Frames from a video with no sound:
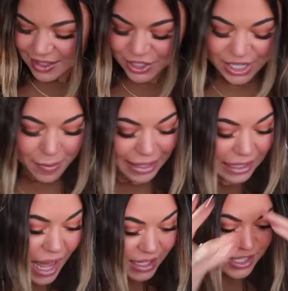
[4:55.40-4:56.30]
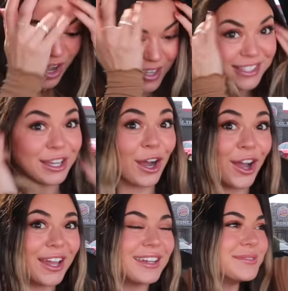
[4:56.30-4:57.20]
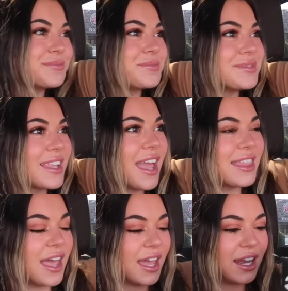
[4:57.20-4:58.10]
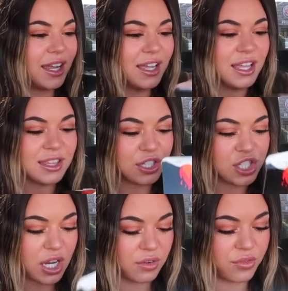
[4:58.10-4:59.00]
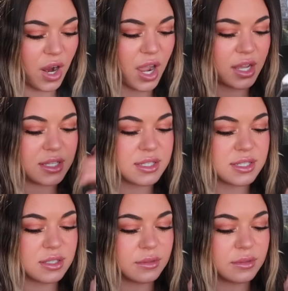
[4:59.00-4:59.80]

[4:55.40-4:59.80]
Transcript: She gave me a lot of sauce, good. And then the chicken fries.